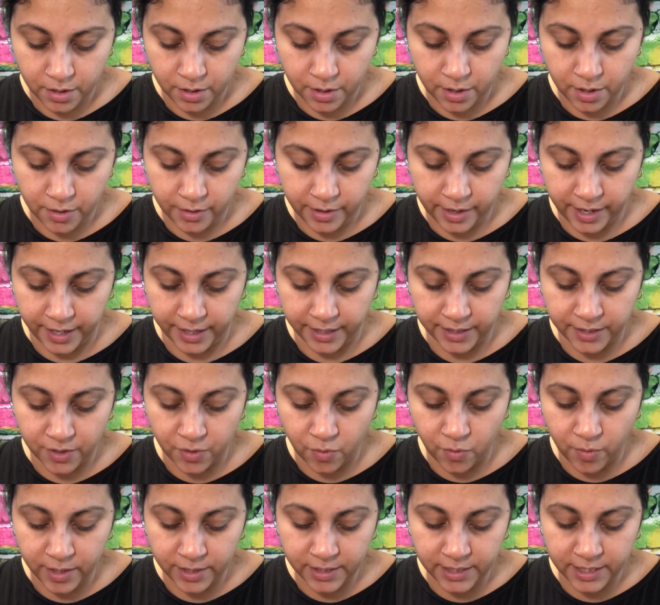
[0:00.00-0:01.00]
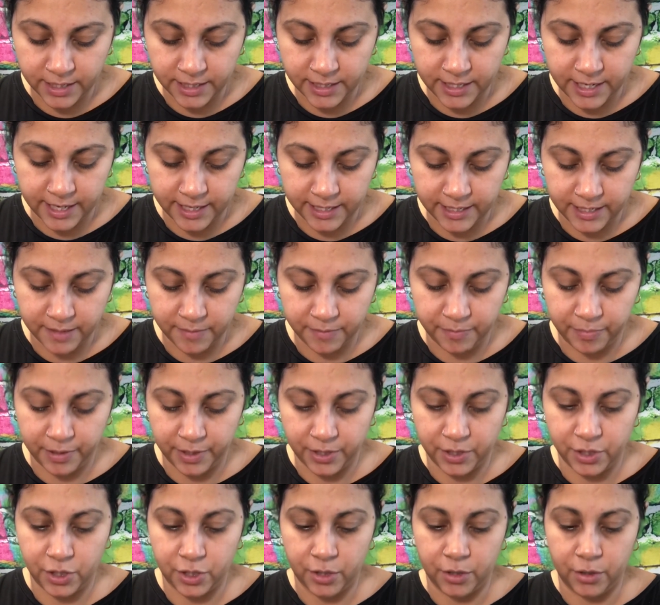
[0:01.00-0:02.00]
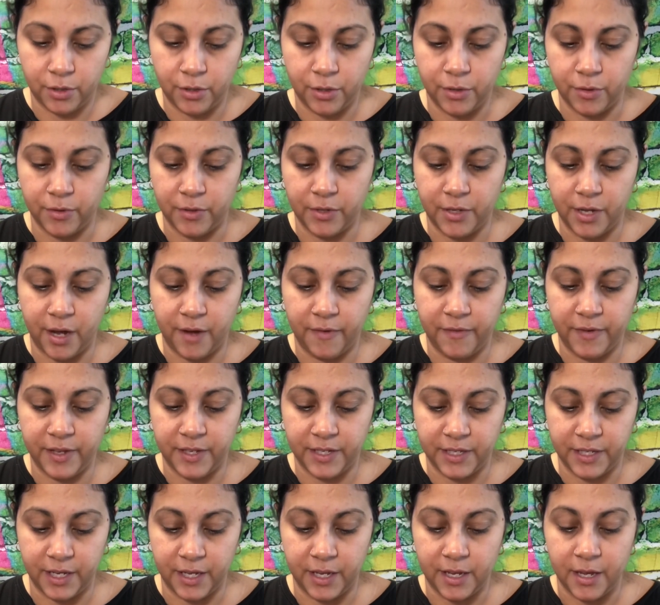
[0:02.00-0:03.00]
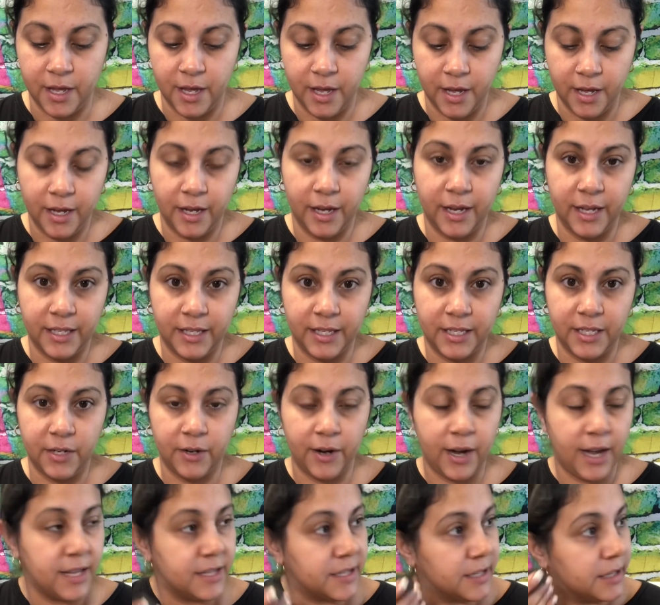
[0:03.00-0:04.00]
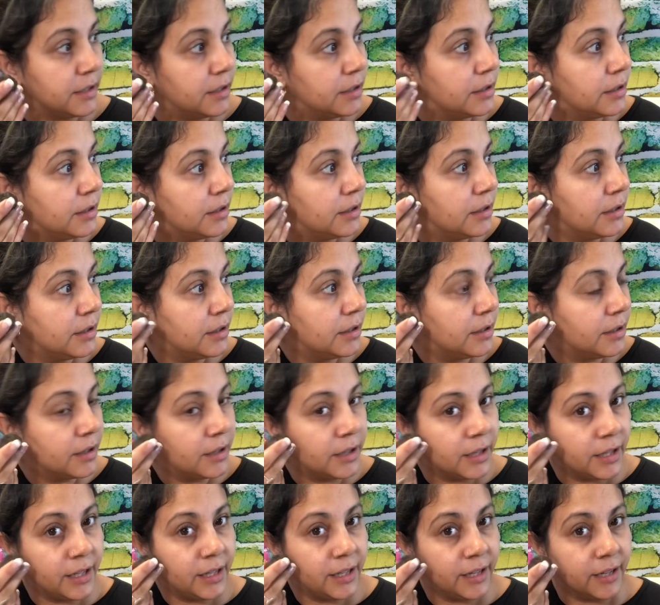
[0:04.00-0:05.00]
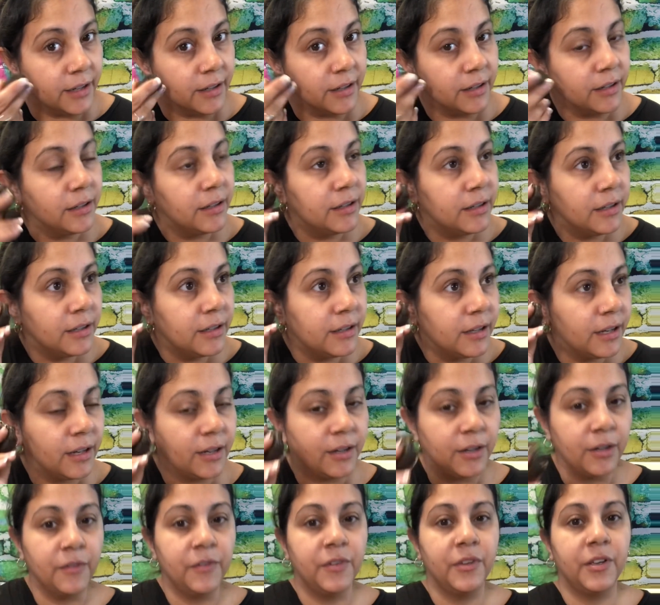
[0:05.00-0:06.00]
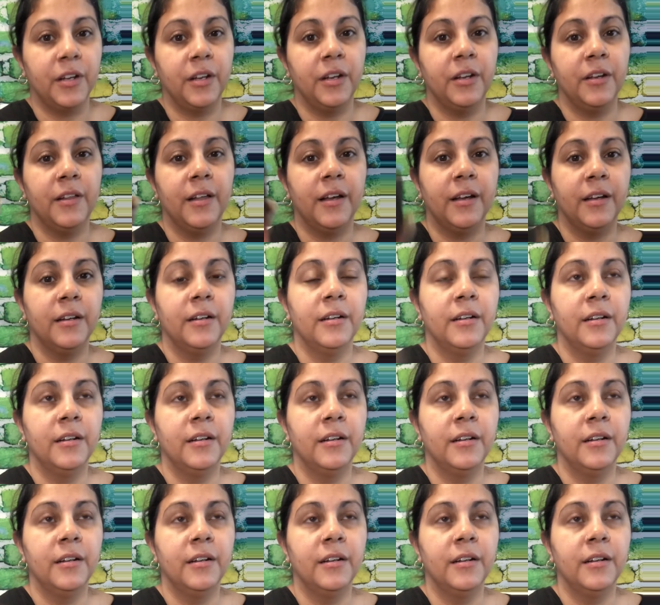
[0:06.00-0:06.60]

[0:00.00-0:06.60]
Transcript: Okay, so once it's nice and pinched closed, obviously it still has it in here. I don't know if you could hear that.